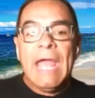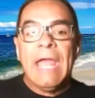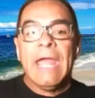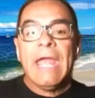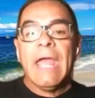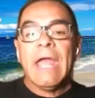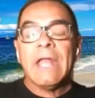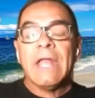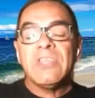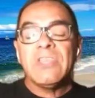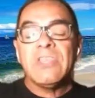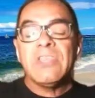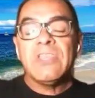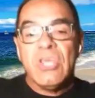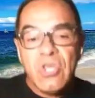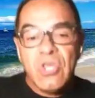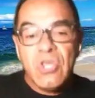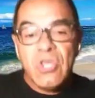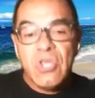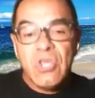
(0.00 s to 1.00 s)
And
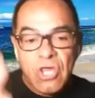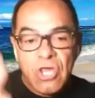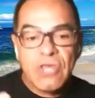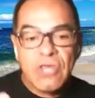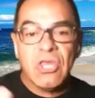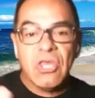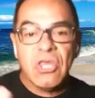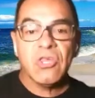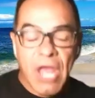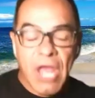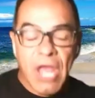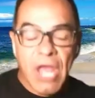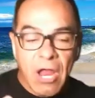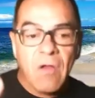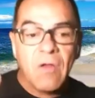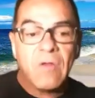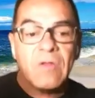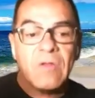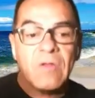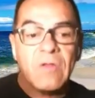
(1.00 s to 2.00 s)
she
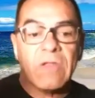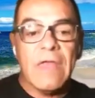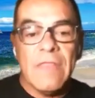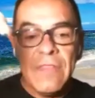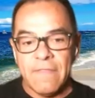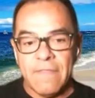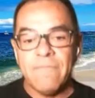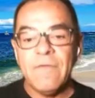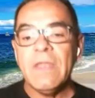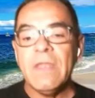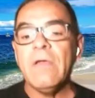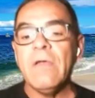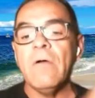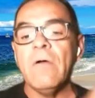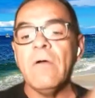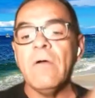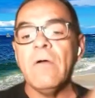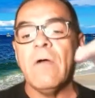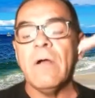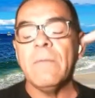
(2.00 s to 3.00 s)
shared the
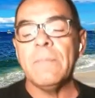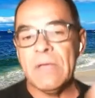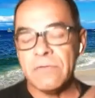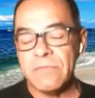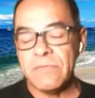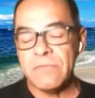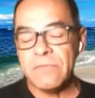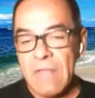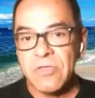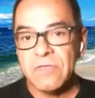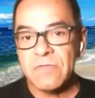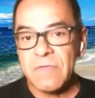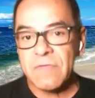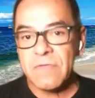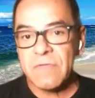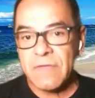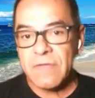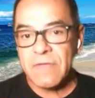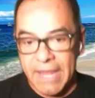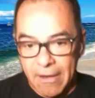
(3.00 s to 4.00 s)
video because now she's
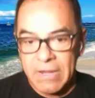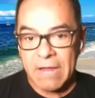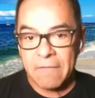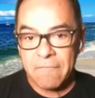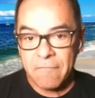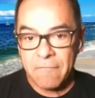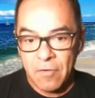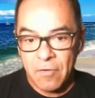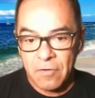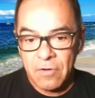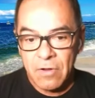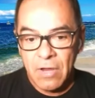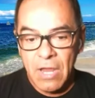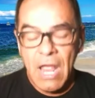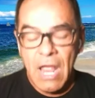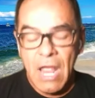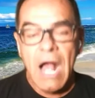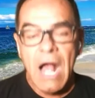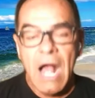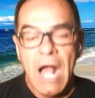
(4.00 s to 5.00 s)
a caregiver.
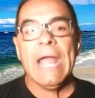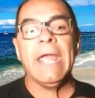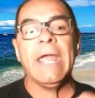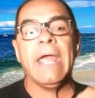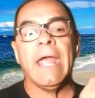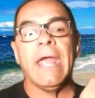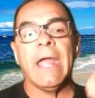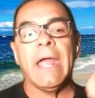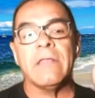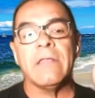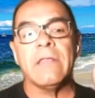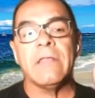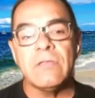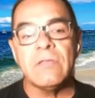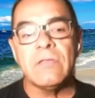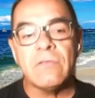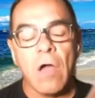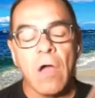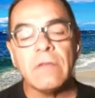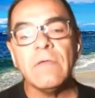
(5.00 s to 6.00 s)
And she
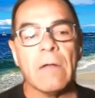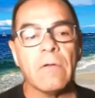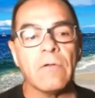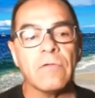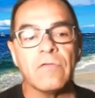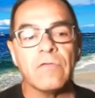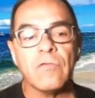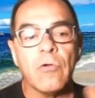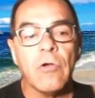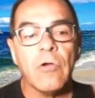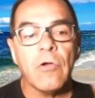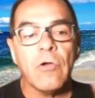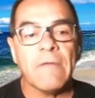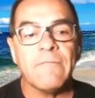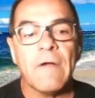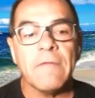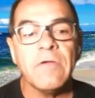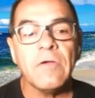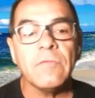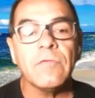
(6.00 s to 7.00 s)
talks about her story.
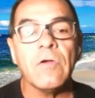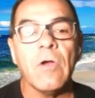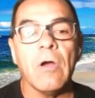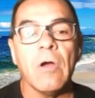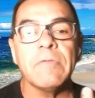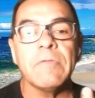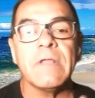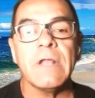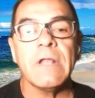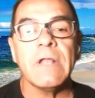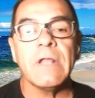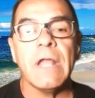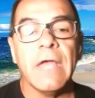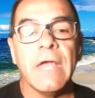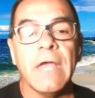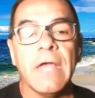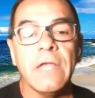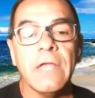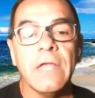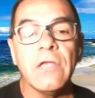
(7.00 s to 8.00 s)
About 5 years ago, I was in
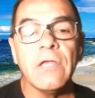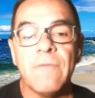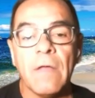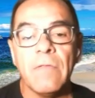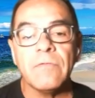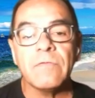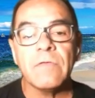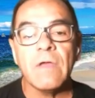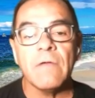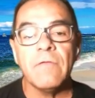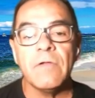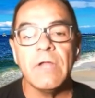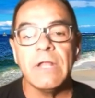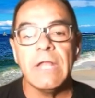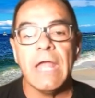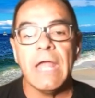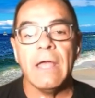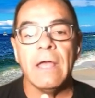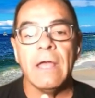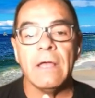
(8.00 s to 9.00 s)
I-10. My father suffered
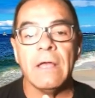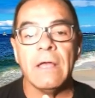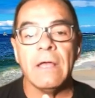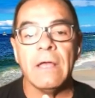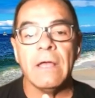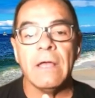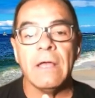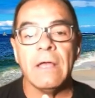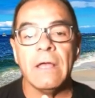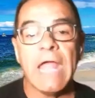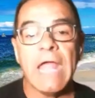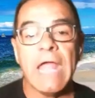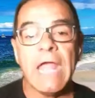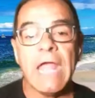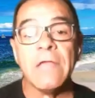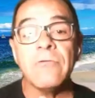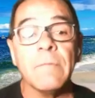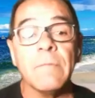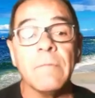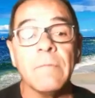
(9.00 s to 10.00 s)
an
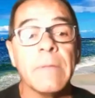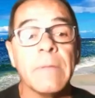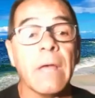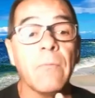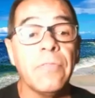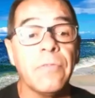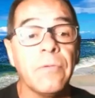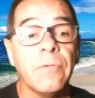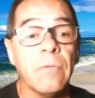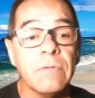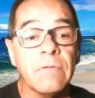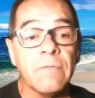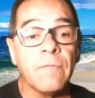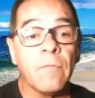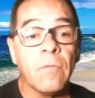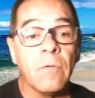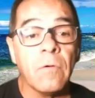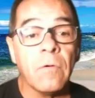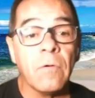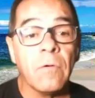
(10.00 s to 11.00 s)
aneurysm, and I went through a
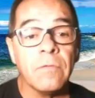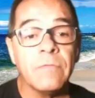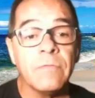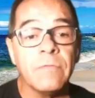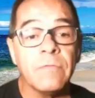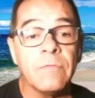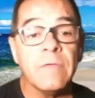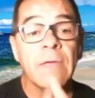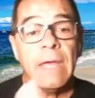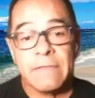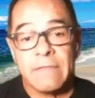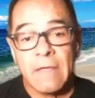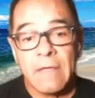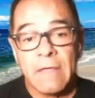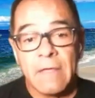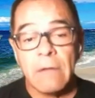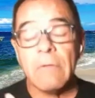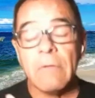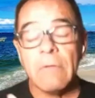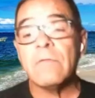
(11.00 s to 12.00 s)
divorce, et
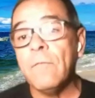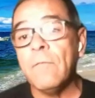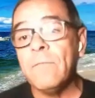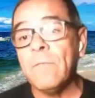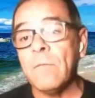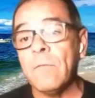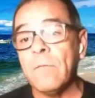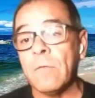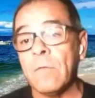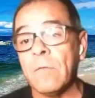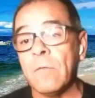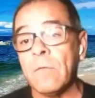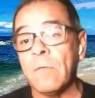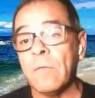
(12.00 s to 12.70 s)
cetera, and so forth.